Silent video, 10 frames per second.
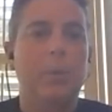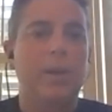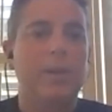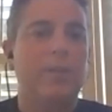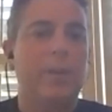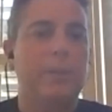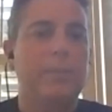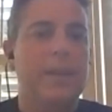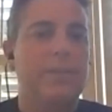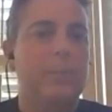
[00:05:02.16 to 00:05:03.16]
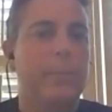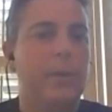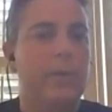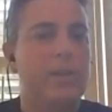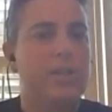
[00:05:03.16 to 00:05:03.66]
remarks from David
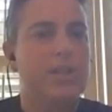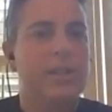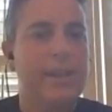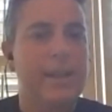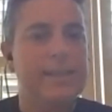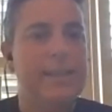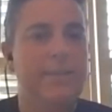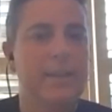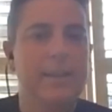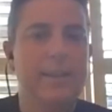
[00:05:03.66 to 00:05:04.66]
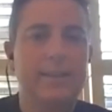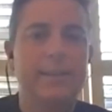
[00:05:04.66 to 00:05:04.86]
Buckeridge. Thanks, David.